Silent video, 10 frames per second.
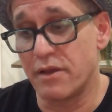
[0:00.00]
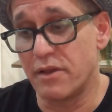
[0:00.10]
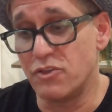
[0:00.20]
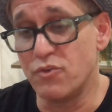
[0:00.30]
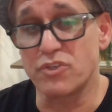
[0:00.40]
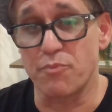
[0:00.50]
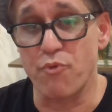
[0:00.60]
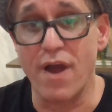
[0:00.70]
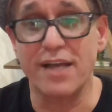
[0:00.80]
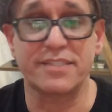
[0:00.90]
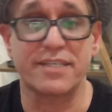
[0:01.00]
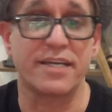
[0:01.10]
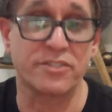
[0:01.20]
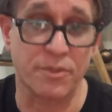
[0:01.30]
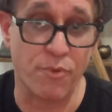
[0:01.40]
Use a
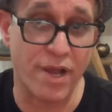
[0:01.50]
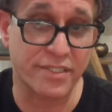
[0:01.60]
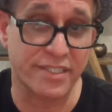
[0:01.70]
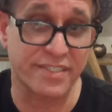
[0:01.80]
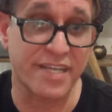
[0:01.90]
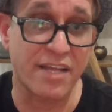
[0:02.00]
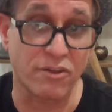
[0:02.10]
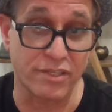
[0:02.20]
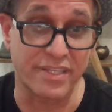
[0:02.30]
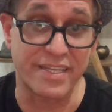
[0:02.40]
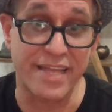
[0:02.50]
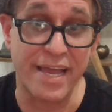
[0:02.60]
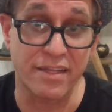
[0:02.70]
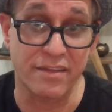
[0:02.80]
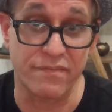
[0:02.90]
process to process not only the
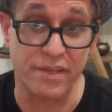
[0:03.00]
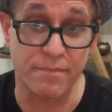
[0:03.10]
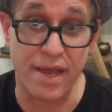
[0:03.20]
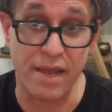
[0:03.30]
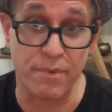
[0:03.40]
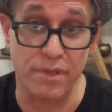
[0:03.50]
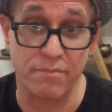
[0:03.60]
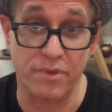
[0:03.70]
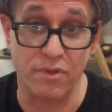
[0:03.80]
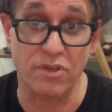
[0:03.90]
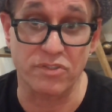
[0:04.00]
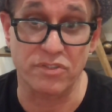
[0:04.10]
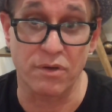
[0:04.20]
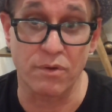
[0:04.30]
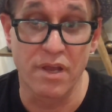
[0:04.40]
negative feedback but
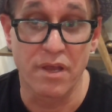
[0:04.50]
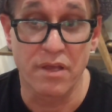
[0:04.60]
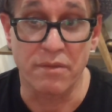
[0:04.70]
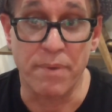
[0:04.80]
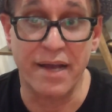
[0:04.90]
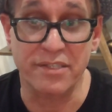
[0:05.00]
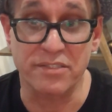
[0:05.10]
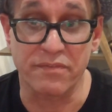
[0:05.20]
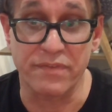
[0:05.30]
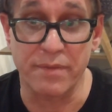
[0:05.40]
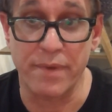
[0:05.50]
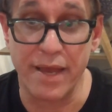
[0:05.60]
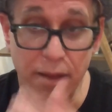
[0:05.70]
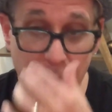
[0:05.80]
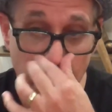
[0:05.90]
also the positive
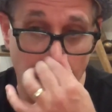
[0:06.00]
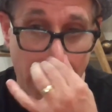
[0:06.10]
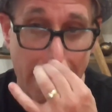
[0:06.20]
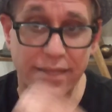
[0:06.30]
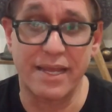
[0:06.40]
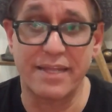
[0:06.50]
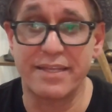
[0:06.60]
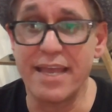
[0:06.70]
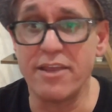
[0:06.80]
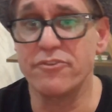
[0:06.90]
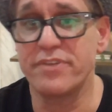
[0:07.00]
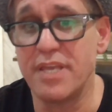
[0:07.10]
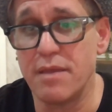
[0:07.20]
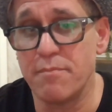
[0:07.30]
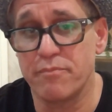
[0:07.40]
feedback, and get your
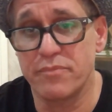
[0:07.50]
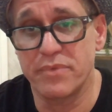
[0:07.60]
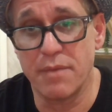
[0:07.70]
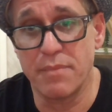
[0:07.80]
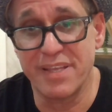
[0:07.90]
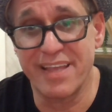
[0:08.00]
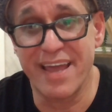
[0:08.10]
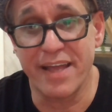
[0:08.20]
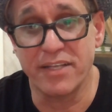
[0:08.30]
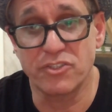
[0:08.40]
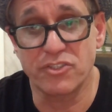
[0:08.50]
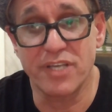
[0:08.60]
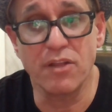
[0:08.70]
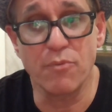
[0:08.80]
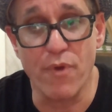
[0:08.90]
team engaged.
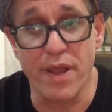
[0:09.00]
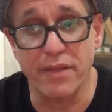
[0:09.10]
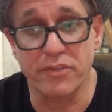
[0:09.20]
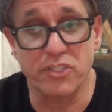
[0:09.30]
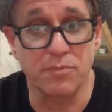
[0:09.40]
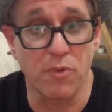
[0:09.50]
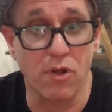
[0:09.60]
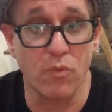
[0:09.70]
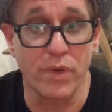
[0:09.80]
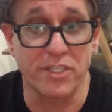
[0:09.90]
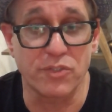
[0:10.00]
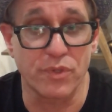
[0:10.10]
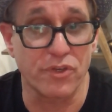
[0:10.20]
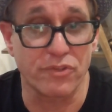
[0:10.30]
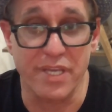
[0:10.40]
Celebrate the small wins
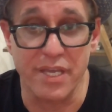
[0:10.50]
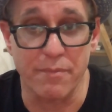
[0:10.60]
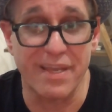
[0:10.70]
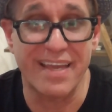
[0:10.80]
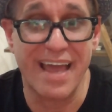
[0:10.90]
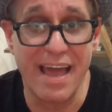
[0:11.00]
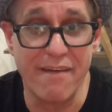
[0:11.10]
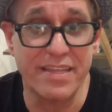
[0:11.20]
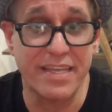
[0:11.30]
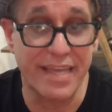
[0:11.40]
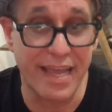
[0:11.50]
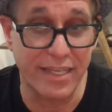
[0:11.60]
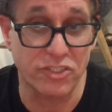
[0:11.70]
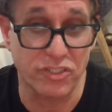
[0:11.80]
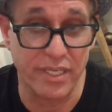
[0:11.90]
with your team. Have an
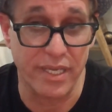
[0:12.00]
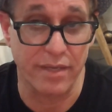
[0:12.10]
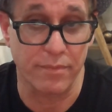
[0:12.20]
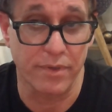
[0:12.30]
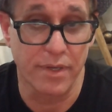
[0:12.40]
engaged team.